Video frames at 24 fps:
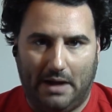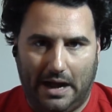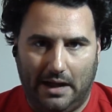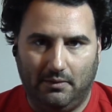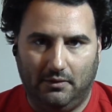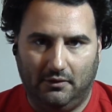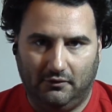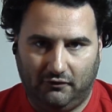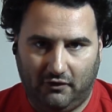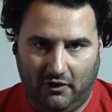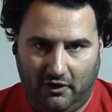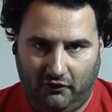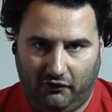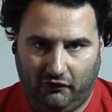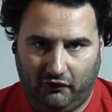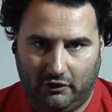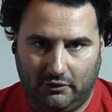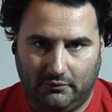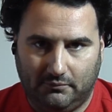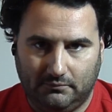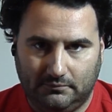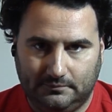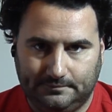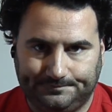
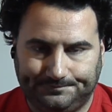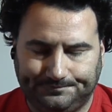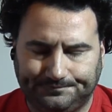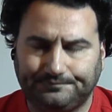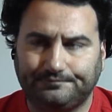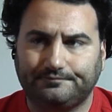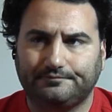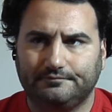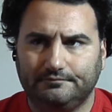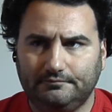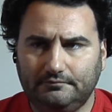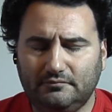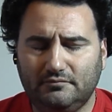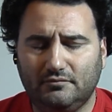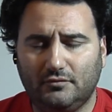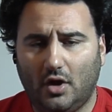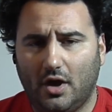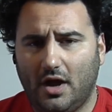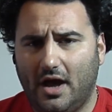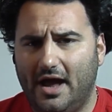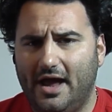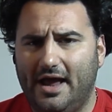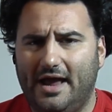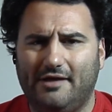politician.
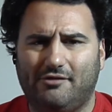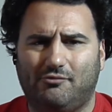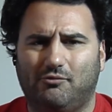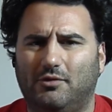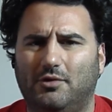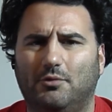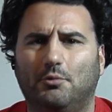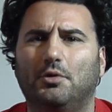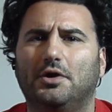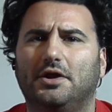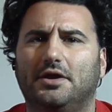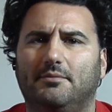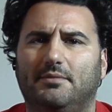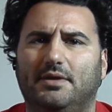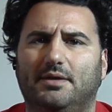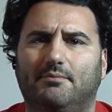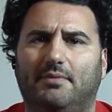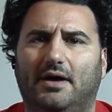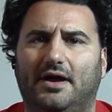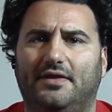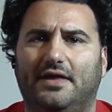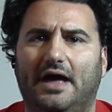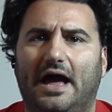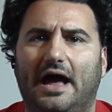I asked, what do you mean
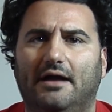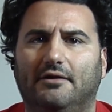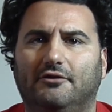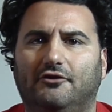by that?